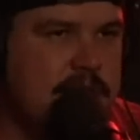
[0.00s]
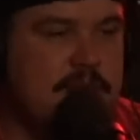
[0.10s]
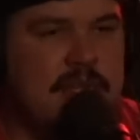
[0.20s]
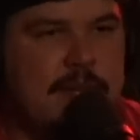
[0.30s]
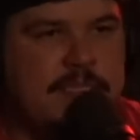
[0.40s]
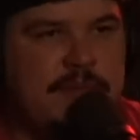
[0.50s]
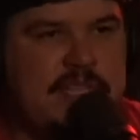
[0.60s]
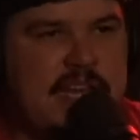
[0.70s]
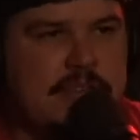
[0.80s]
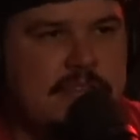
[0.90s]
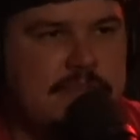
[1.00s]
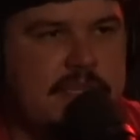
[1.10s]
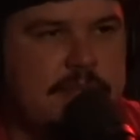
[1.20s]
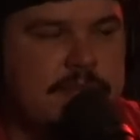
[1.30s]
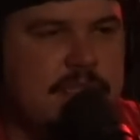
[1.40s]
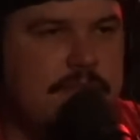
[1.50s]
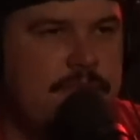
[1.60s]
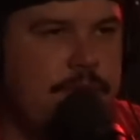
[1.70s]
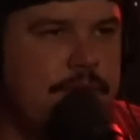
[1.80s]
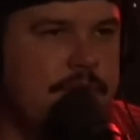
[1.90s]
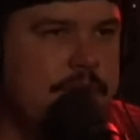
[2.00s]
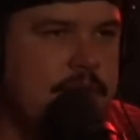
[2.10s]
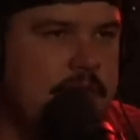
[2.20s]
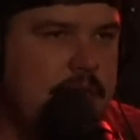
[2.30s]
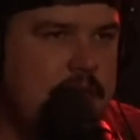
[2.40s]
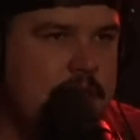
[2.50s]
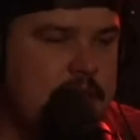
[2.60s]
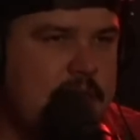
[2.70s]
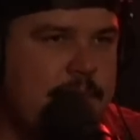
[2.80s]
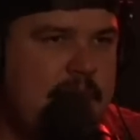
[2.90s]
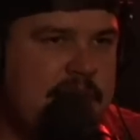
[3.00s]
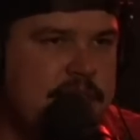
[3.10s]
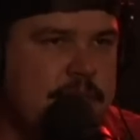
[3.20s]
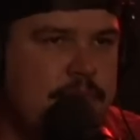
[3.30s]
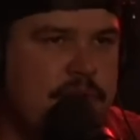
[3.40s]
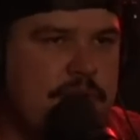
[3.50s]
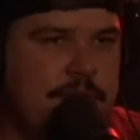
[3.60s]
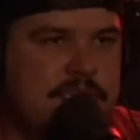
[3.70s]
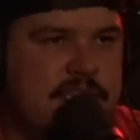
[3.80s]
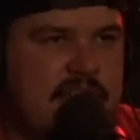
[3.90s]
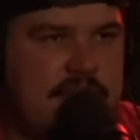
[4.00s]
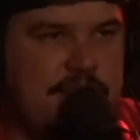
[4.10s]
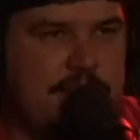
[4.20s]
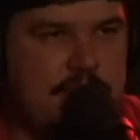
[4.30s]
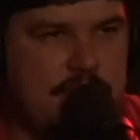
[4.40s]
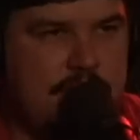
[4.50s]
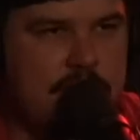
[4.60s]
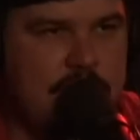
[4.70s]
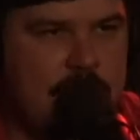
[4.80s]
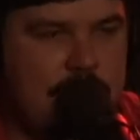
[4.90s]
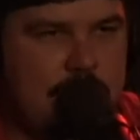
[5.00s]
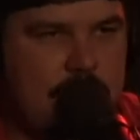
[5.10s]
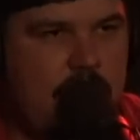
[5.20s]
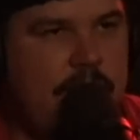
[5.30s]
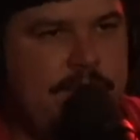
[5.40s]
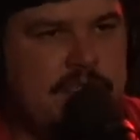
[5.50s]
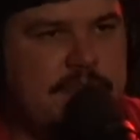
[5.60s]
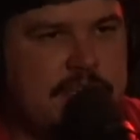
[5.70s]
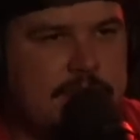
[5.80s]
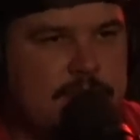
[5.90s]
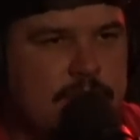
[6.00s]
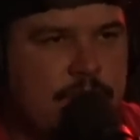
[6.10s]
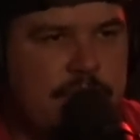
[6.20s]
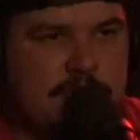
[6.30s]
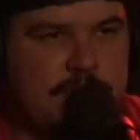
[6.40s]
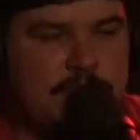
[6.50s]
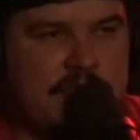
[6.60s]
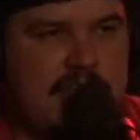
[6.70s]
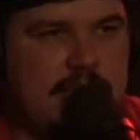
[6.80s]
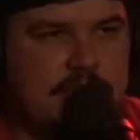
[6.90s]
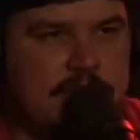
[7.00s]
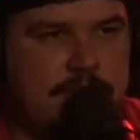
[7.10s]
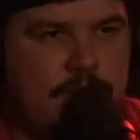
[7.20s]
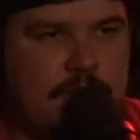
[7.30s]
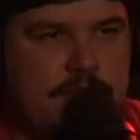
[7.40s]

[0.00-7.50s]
Sometimes he would douse his victims in fuel, light a match, and burn them to death. All of his victims were boys between the ages of 4